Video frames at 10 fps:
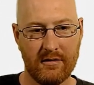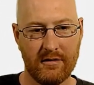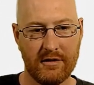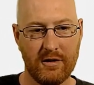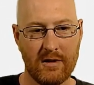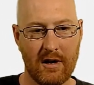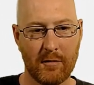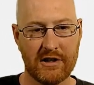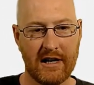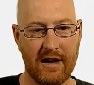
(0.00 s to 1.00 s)
the two
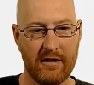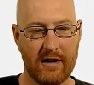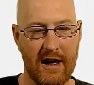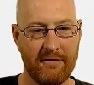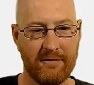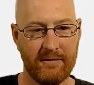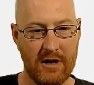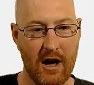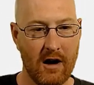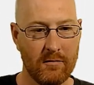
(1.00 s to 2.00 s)
numbers together, f
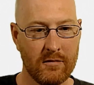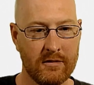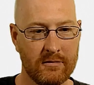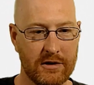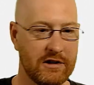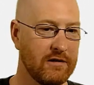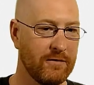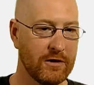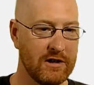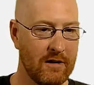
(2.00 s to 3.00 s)
num, which is the
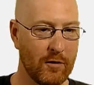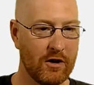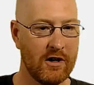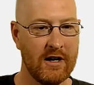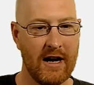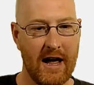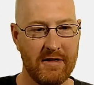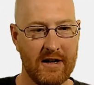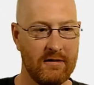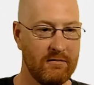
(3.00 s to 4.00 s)
first number, and
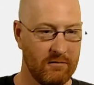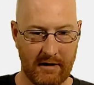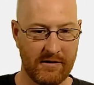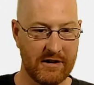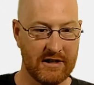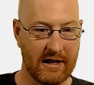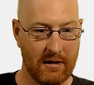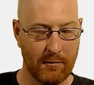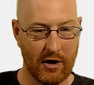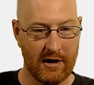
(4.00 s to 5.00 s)
then whatever the second
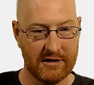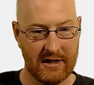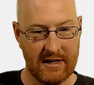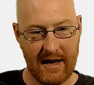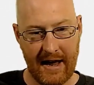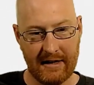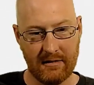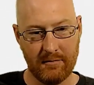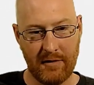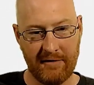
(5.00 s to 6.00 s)
number is. And
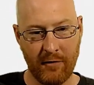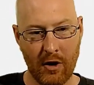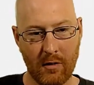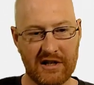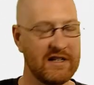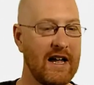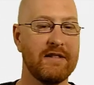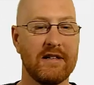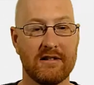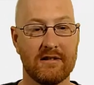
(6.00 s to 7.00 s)
before we just had
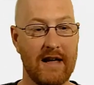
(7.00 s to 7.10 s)
this